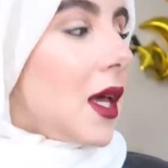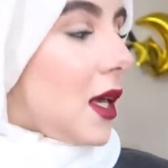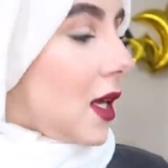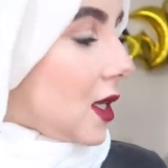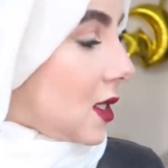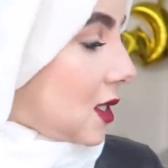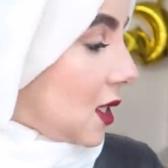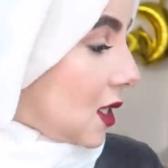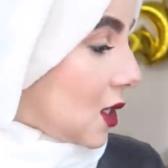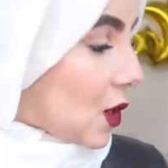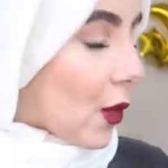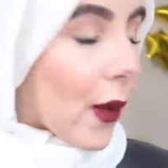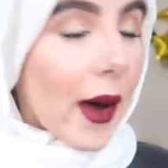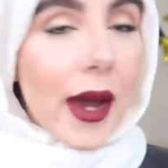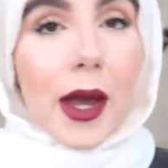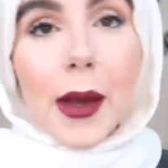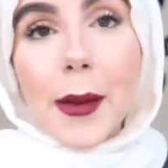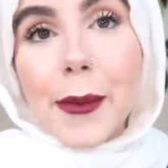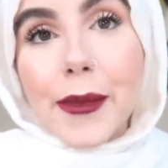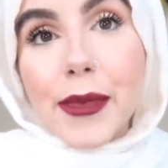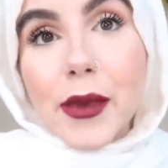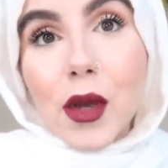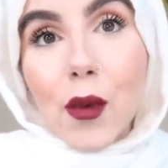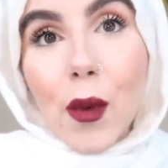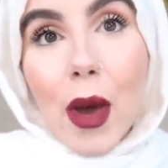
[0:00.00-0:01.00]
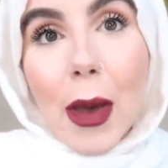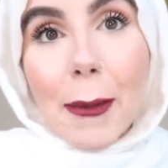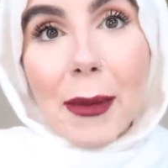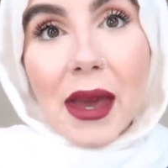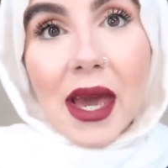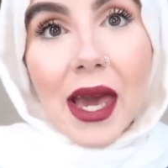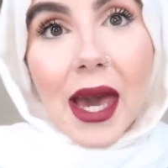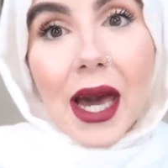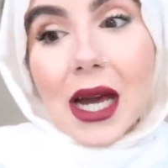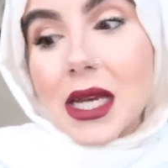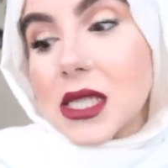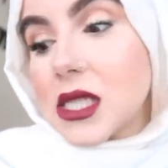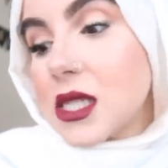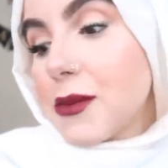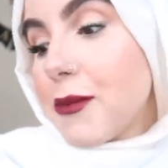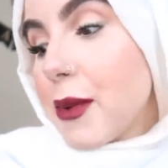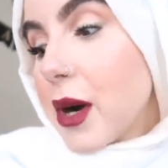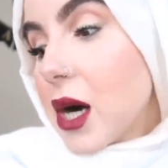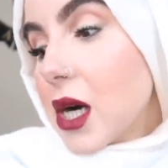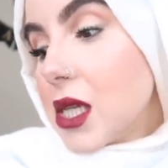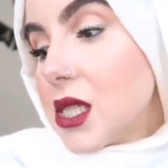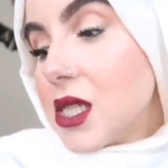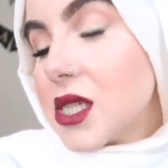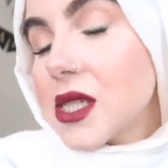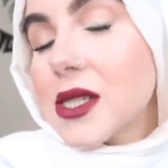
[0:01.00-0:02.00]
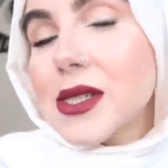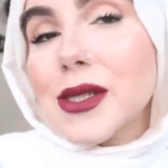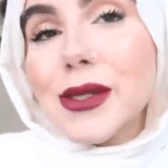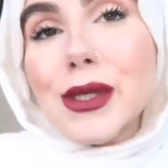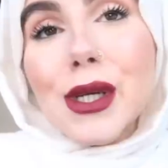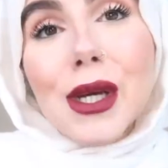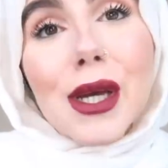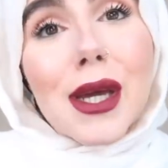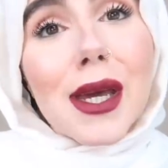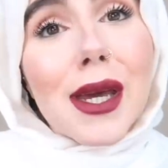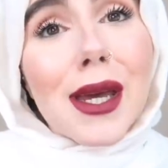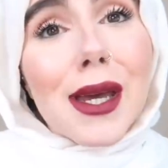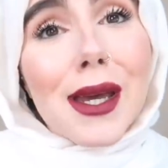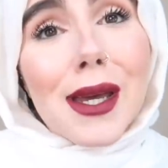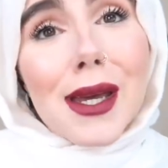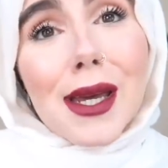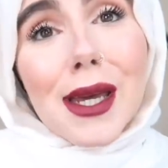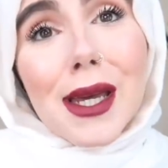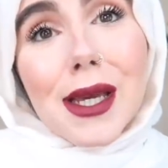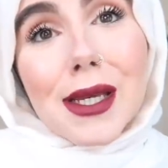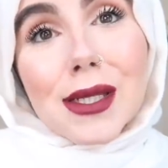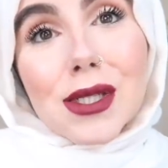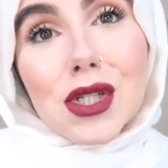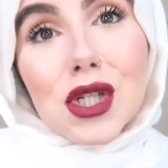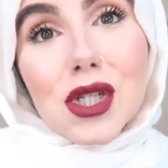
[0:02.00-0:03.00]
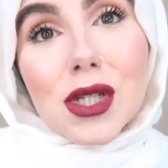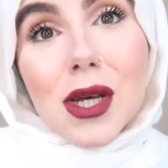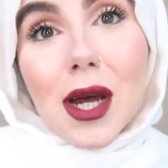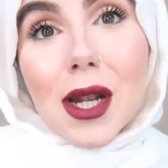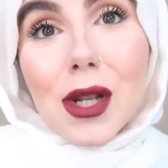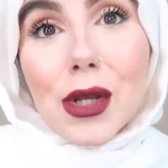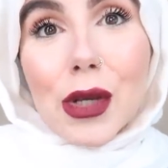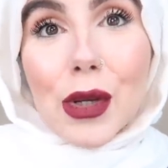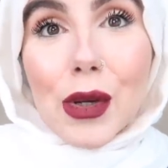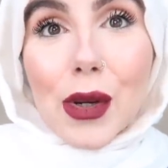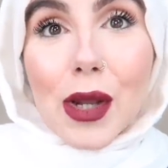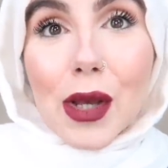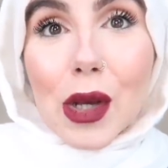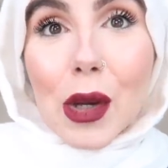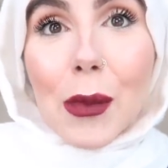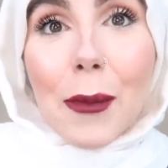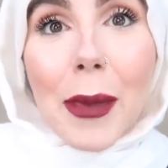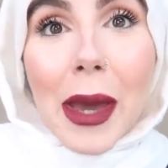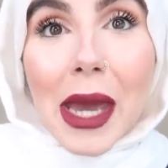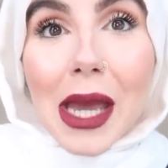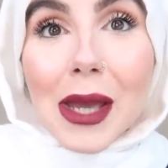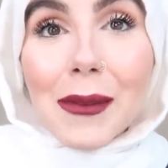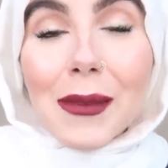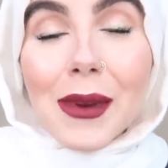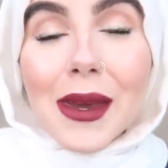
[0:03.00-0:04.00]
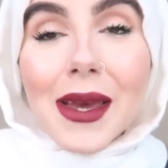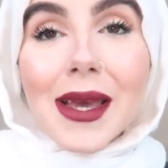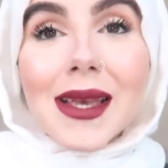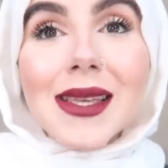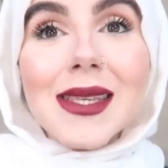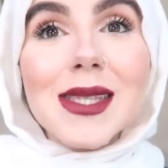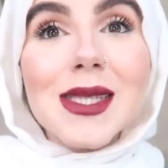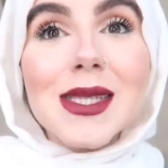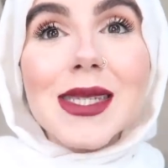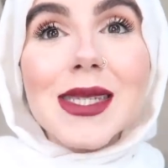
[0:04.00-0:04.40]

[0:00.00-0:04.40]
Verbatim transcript: because he's quite quite a big cat. But he's just our new little baby.